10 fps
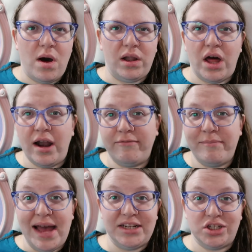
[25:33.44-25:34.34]
a lot of
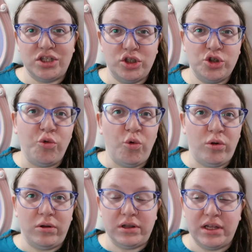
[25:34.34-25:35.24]
magic
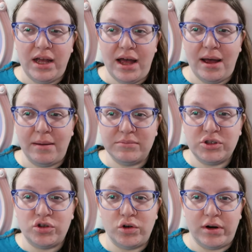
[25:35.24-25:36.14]
school
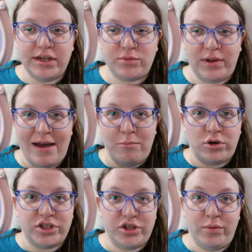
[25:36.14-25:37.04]
stories will have
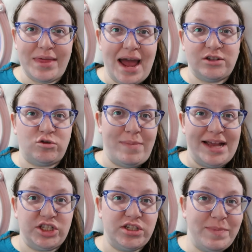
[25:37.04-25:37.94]
more to do with actual
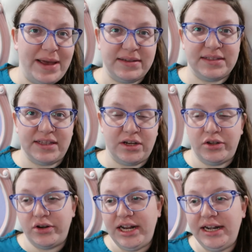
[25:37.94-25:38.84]
magic spells that they're
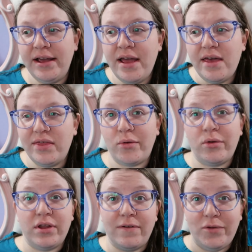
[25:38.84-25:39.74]
learning. There were
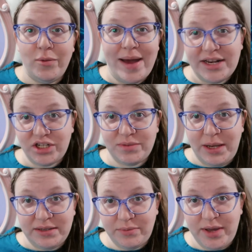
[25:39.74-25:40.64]
only a few magic
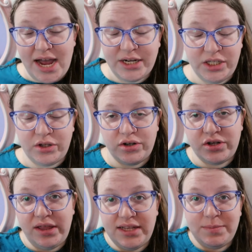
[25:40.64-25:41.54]
spells that we actually learned
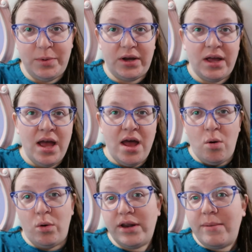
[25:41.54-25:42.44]
during this book,
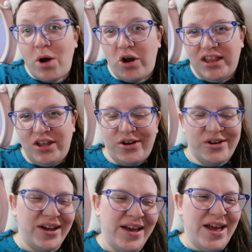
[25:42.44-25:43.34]
or that Amari
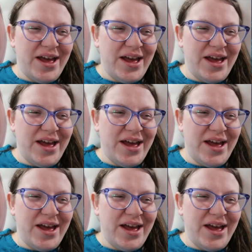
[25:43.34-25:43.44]
learned.